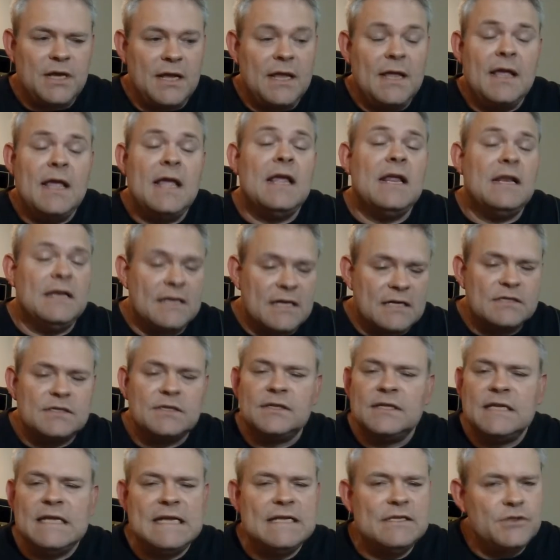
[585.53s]
It, it does
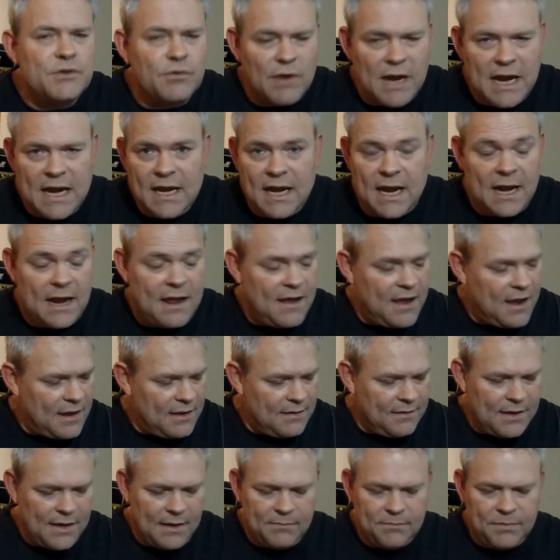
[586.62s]
leads great, and I, I
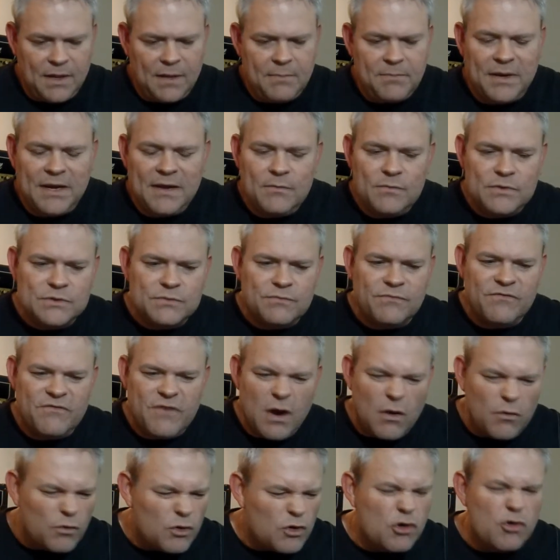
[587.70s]
it played, but it was
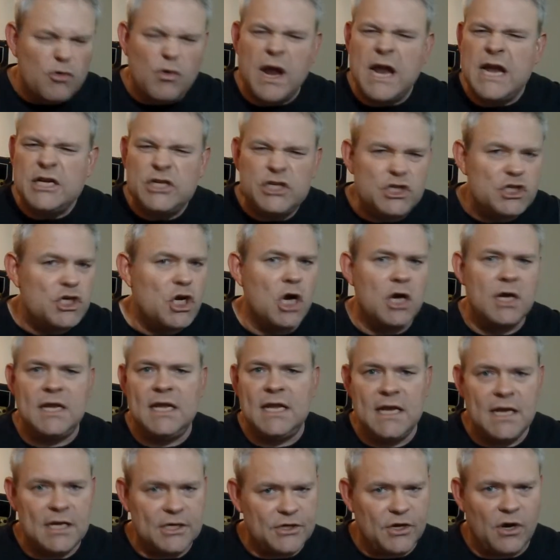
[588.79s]
a great
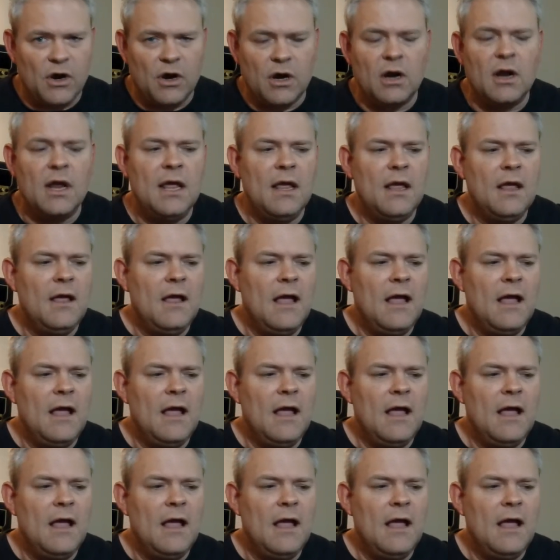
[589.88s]
chunky guitar,